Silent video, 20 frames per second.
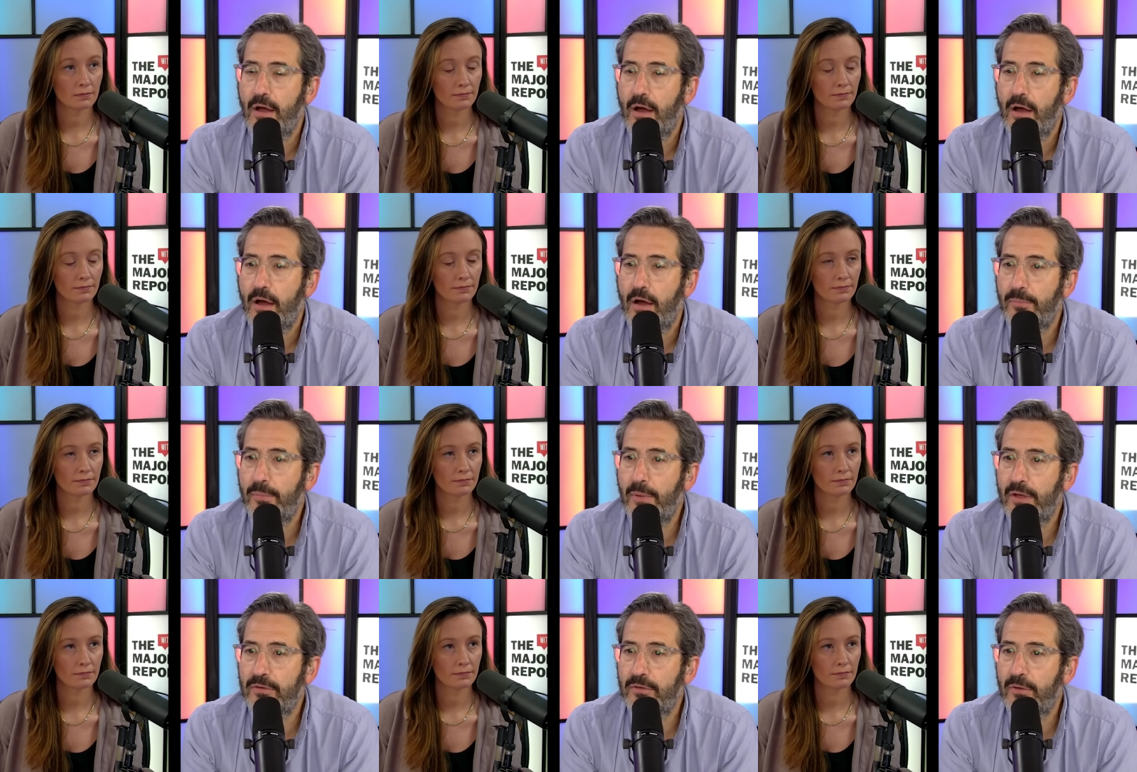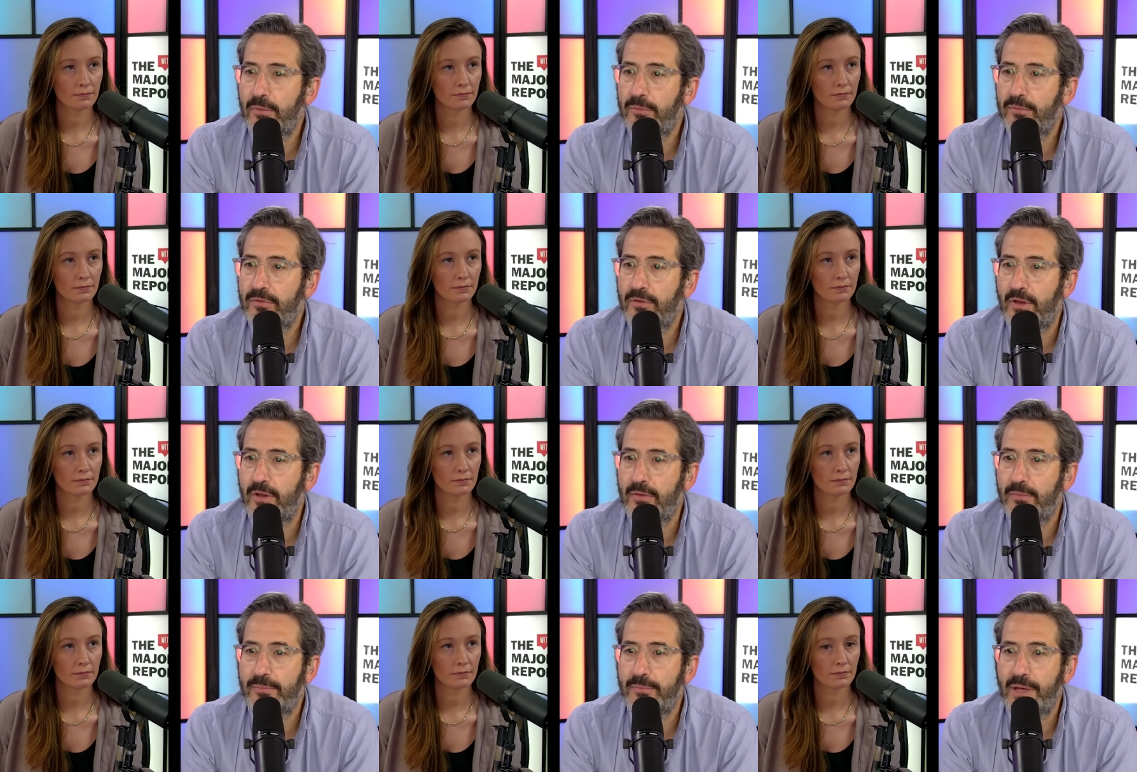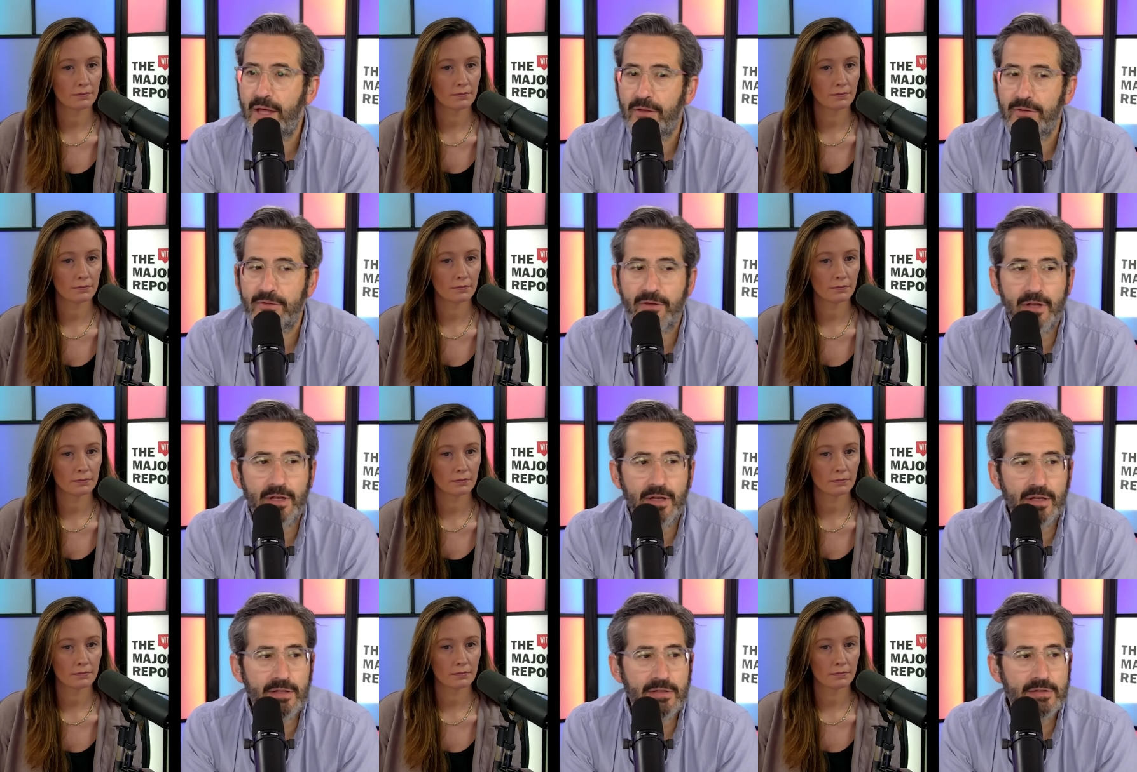Speaker 1: of Muslims and
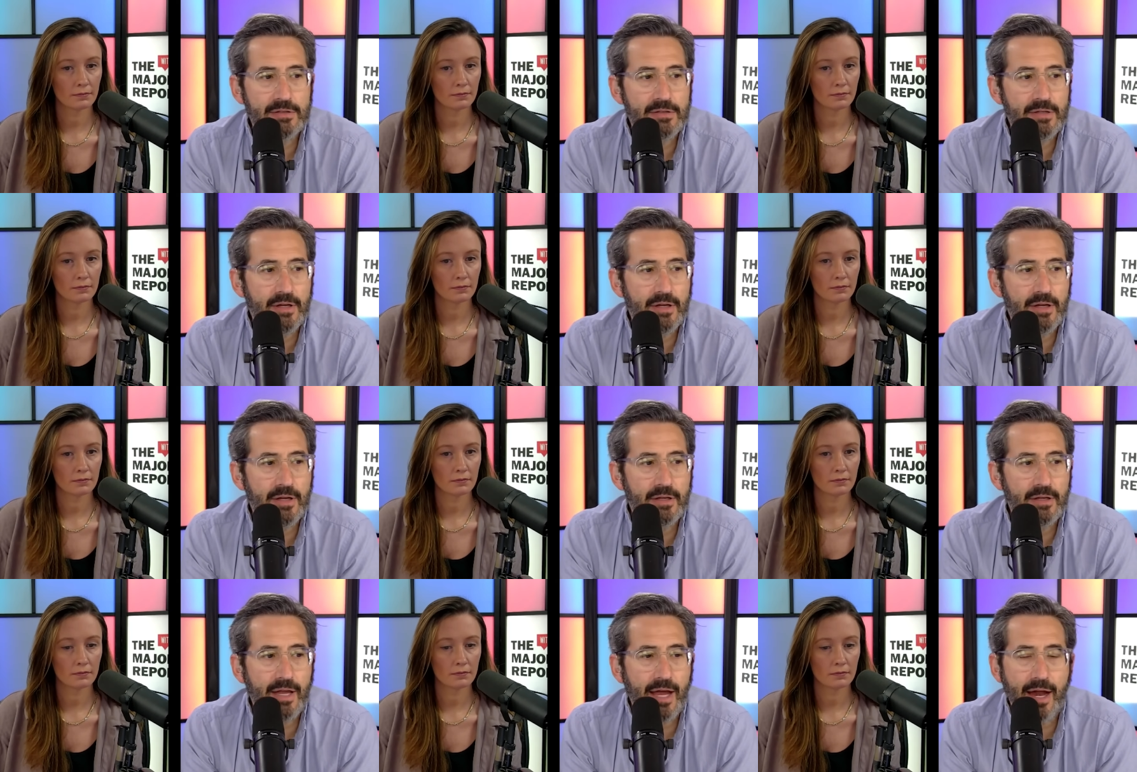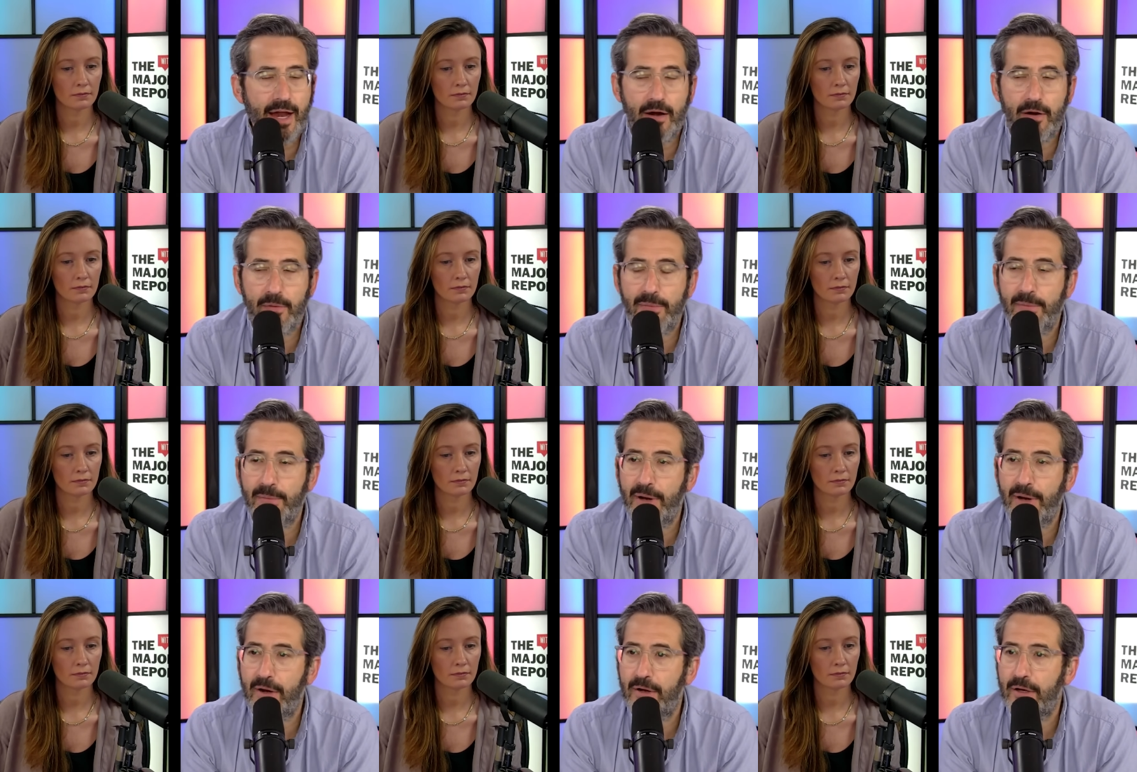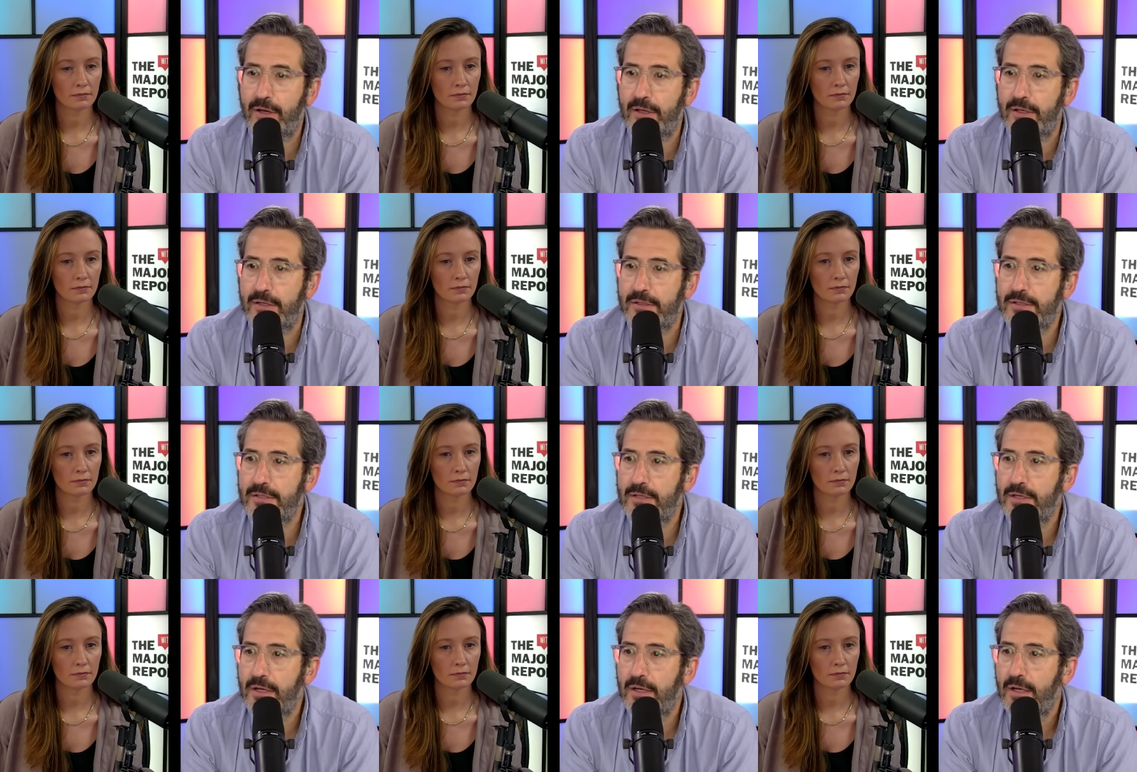Palestinians and Arab
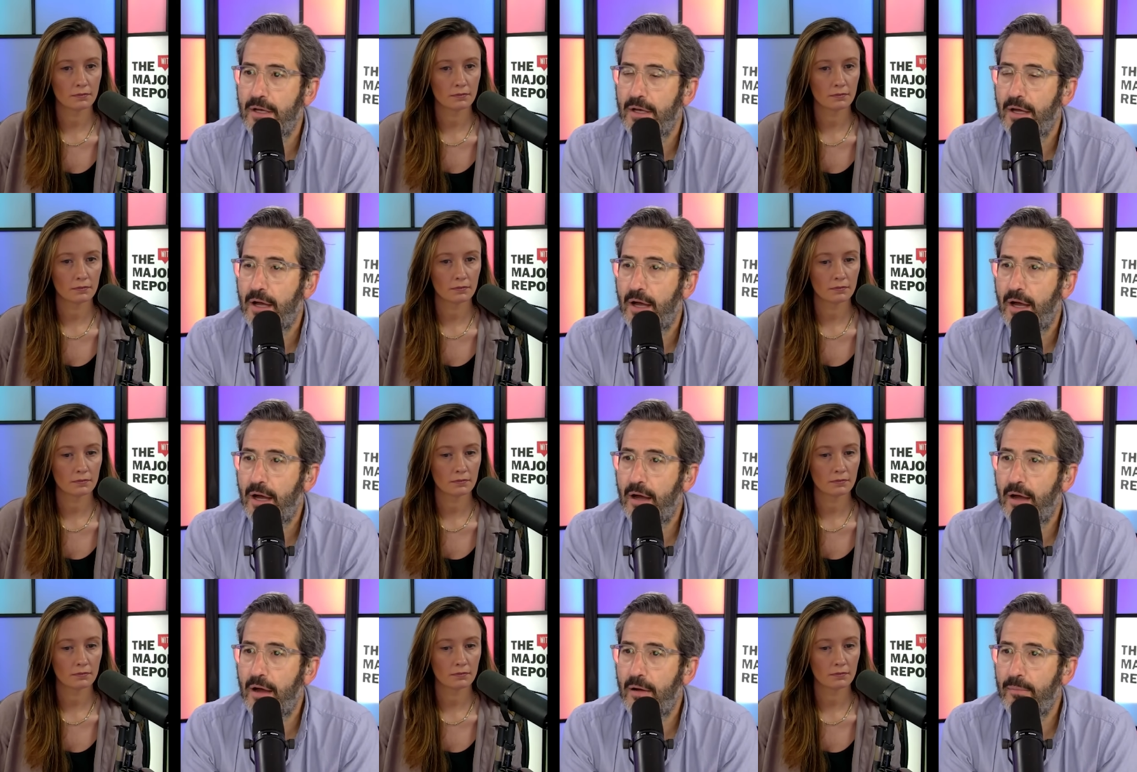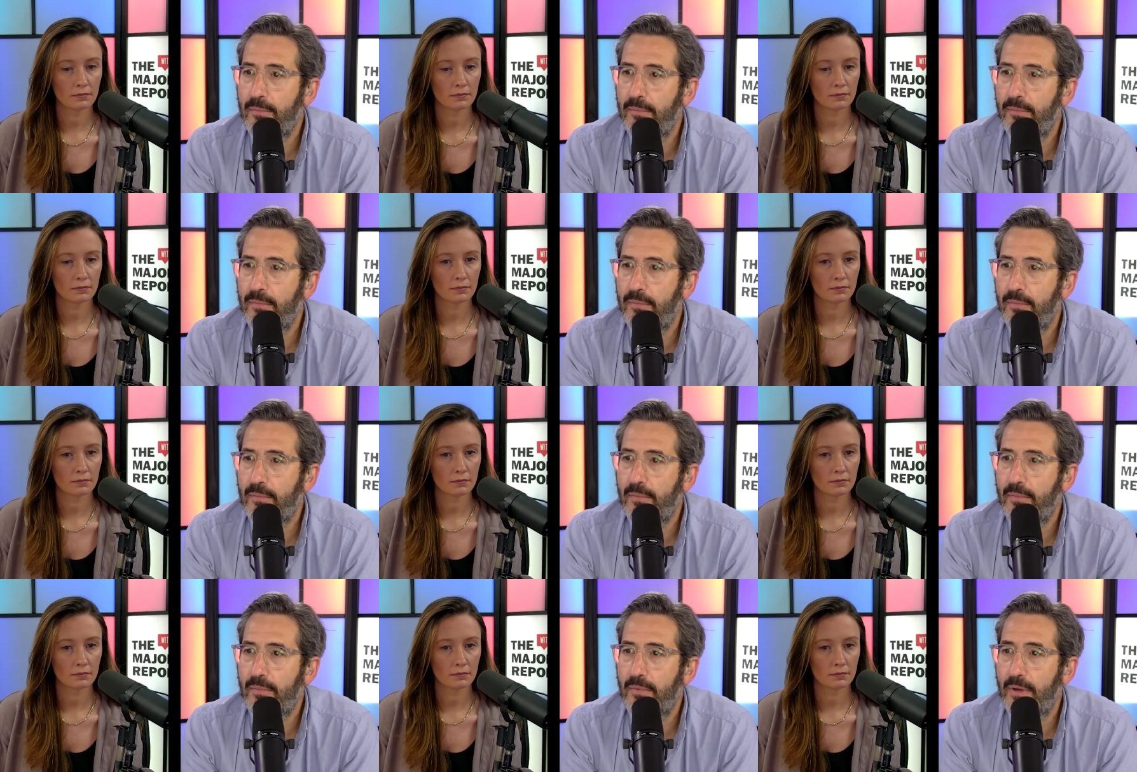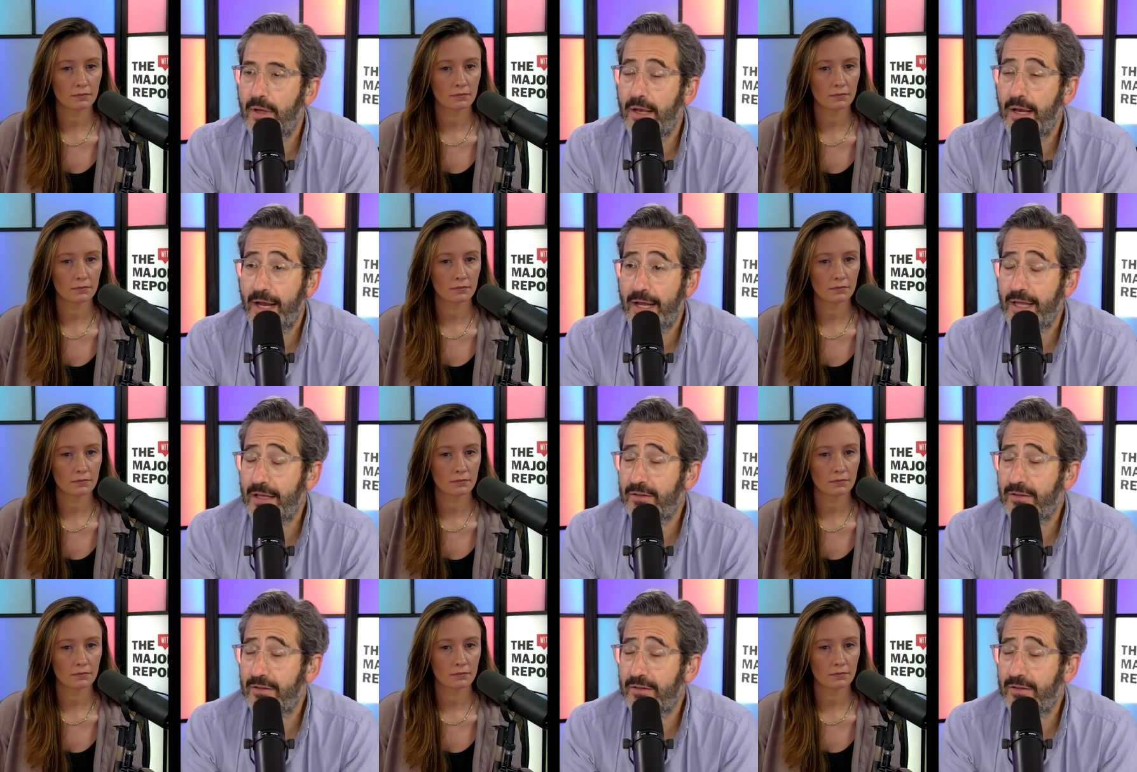Americans. Um, and I